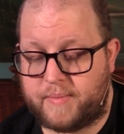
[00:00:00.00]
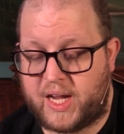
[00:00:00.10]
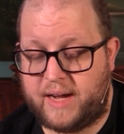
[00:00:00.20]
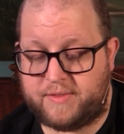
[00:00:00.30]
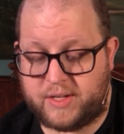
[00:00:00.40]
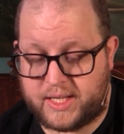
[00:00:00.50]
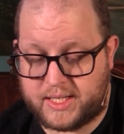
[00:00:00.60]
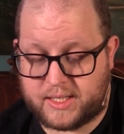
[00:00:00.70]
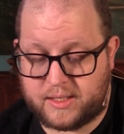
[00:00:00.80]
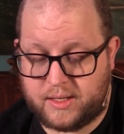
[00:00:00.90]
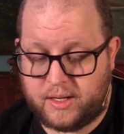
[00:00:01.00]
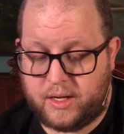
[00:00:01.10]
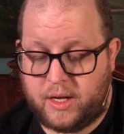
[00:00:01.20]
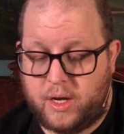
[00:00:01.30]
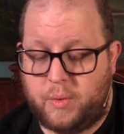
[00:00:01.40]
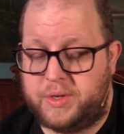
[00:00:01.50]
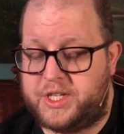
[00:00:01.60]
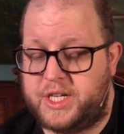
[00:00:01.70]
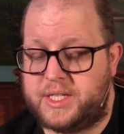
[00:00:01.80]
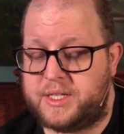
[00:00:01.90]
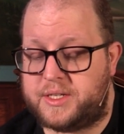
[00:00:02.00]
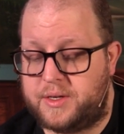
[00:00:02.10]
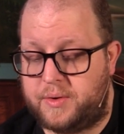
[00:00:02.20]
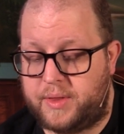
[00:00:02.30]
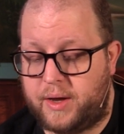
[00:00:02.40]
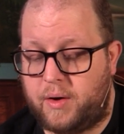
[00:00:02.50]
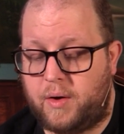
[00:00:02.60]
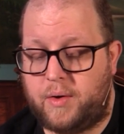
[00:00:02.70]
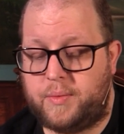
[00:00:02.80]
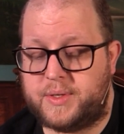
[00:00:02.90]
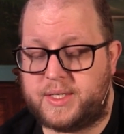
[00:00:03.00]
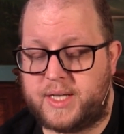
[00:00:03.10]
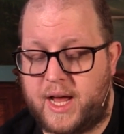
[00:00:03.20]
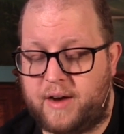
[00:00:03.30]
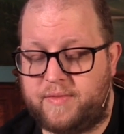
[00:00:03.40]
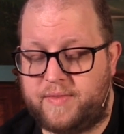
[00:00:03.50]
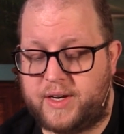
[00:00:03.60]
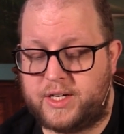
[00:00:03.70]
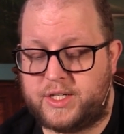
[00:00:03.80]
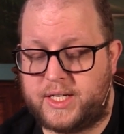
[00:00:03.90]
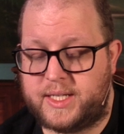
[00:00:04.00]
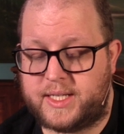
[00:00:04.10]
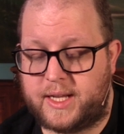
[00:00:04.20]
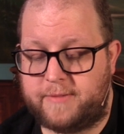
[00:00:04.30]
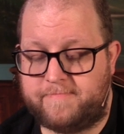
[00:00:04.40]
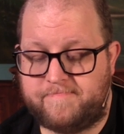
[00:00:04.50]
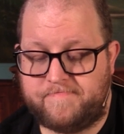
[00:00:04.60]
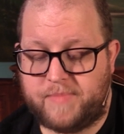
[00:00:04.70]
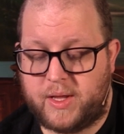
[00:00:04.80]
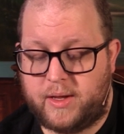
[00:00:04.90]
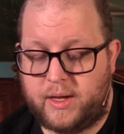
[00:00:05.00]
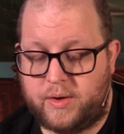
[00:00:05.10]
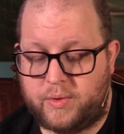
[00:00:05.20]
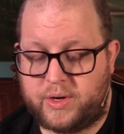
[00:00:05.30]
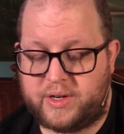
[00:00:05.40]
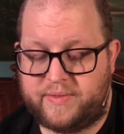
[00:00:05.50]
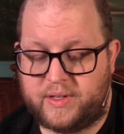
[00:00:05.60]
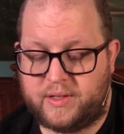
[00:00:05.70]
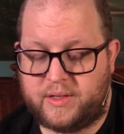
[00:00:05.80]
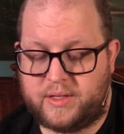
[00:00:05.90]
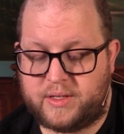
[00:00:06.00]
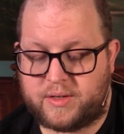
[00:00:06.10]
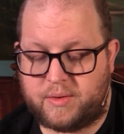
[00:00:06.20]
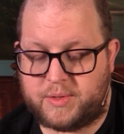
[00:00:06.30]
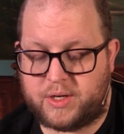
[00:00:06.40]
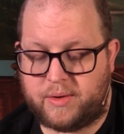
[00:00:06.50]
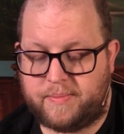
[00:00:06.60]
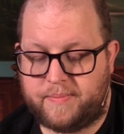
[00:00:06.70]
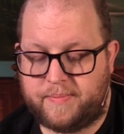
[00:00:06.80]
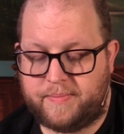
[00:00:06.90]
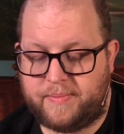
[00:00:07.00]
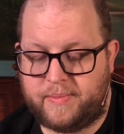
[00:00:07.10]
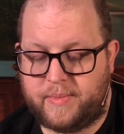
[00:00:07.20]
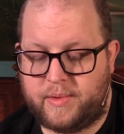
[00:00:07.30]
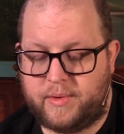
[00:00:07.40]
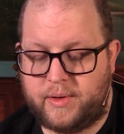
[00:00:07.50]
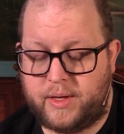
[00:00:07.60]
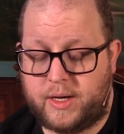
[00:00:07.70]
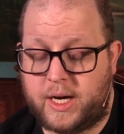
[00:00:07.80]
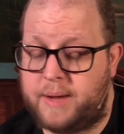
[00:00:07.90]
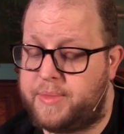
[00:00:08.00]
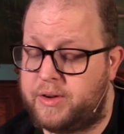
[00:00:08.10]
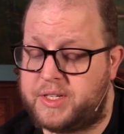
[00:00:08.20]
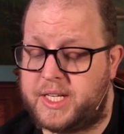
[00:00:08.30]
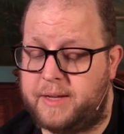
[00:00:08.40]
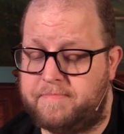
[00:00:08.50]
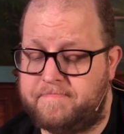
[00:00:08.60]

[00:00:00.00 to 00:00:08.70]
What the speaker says: After this, when Jesus knew that all was now finished, he said, in order to fill the scripture, "I am thirsty."